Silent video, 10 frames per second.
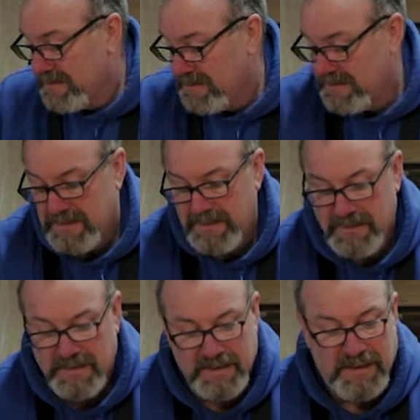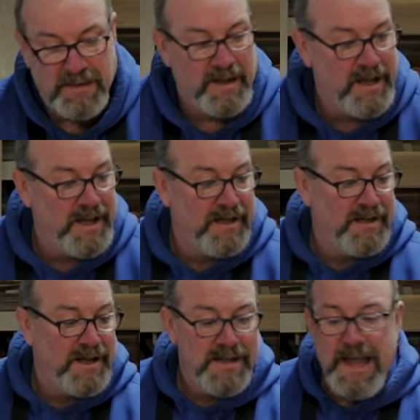
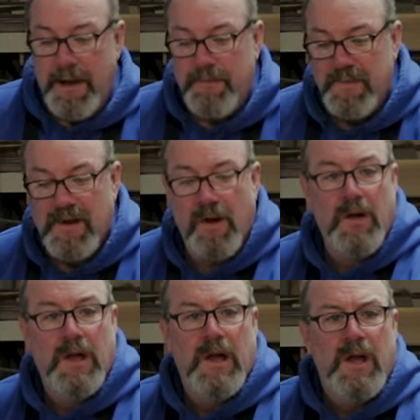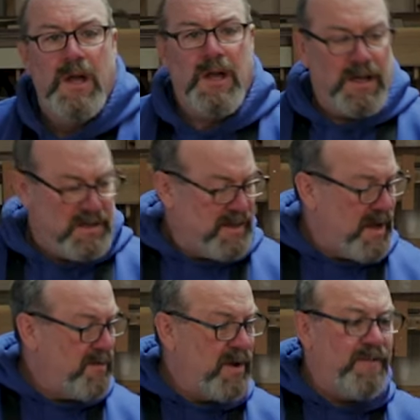And uh, yeah, so
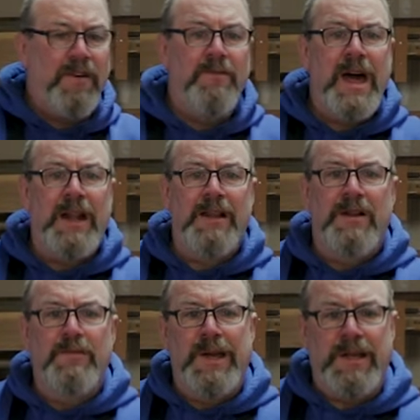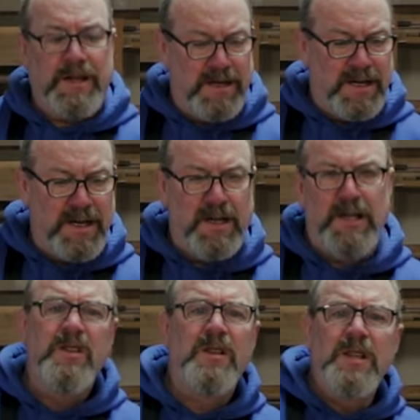I'm gonna film that a little bit and uh,
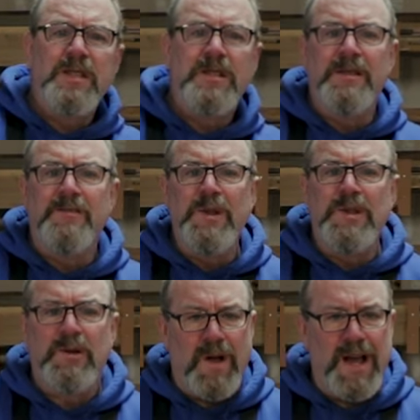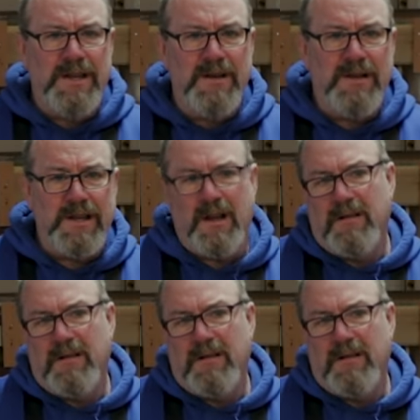you can listen to the music while I do it and